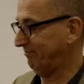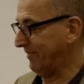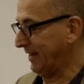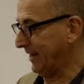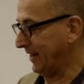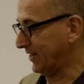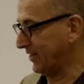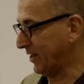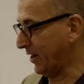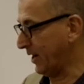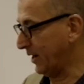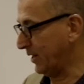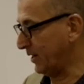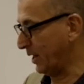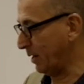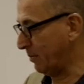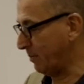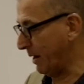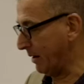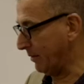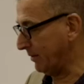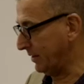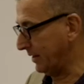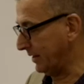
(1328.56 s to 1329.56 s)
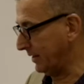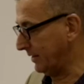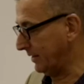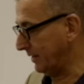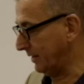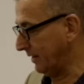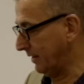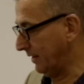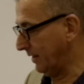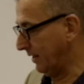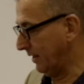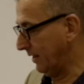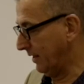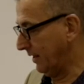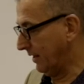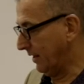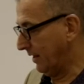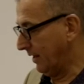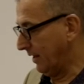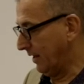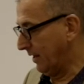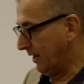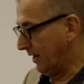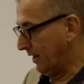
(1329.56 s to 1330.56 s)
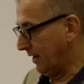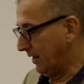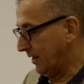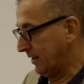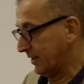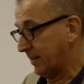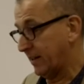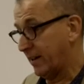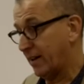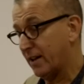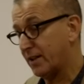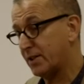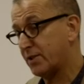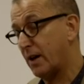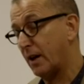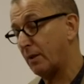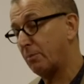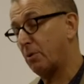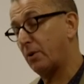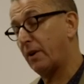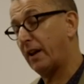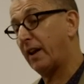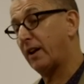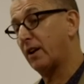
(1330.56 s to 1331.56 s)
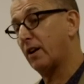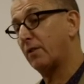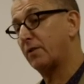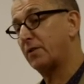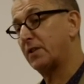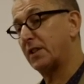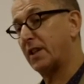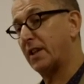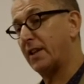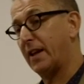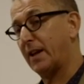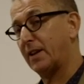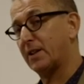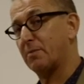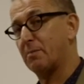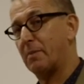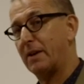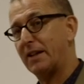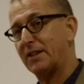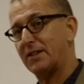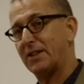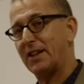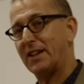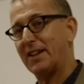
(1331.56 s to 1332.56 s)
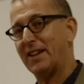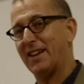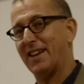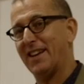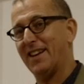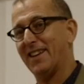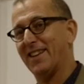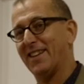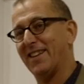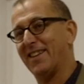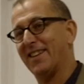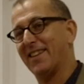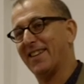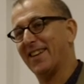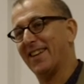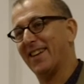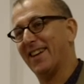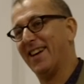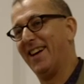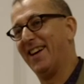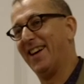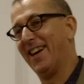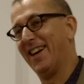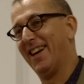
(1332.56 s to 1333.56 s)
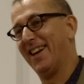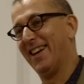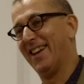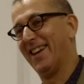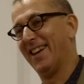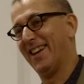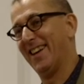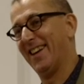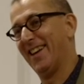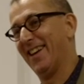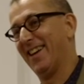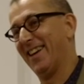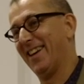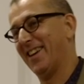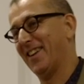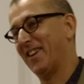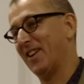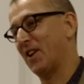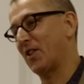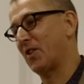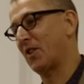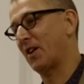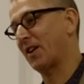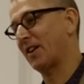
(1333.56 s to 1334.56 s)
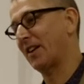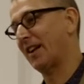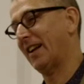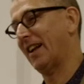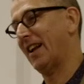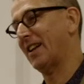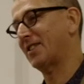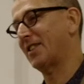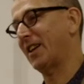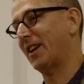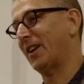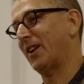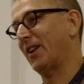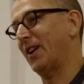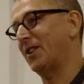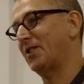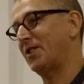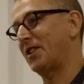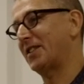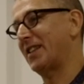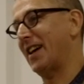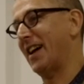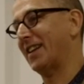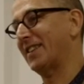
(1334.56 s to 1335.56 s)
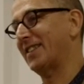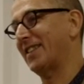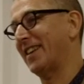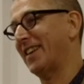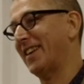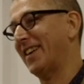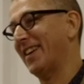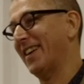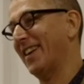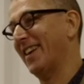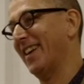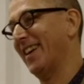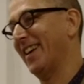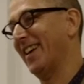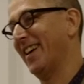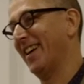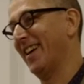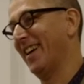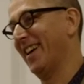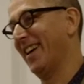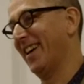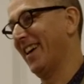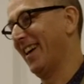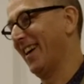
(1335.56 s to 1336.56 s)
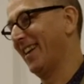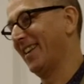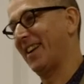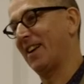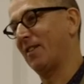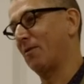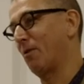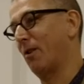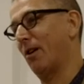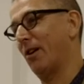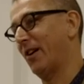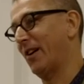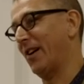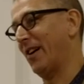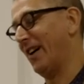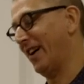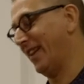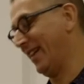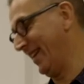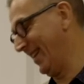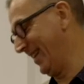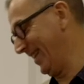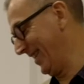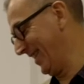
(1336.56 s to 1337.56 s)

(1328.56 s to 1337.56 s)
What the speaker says: anxiety about it. So then I tried putting it off to the next meeting and another classic clergy tactic. Didn't work either.